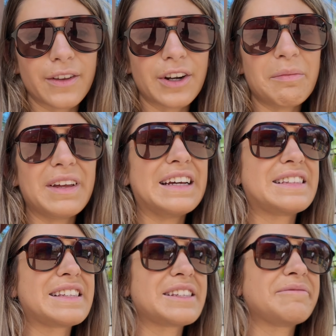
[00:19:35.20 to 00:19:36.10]
30
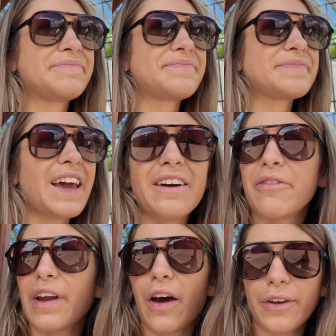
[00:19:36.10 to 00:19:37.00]
minutes.
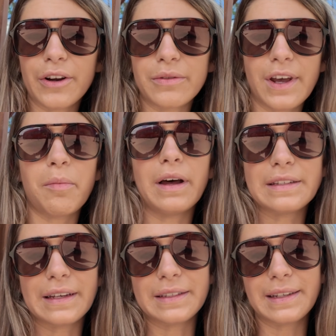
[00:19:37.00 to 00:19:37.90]
Every other hotel
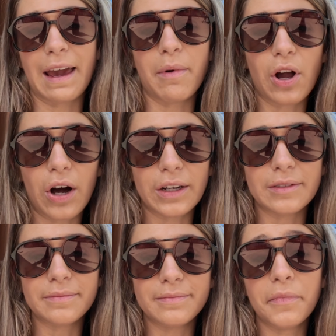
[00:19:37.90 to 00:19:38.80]
bus has came and
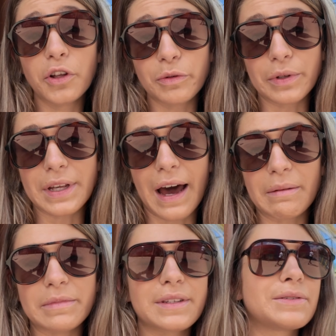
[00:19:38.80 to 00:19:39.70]
gone multiple
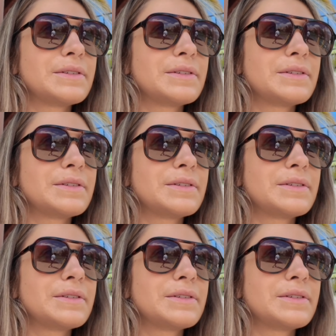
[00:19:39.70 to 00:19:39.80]
times.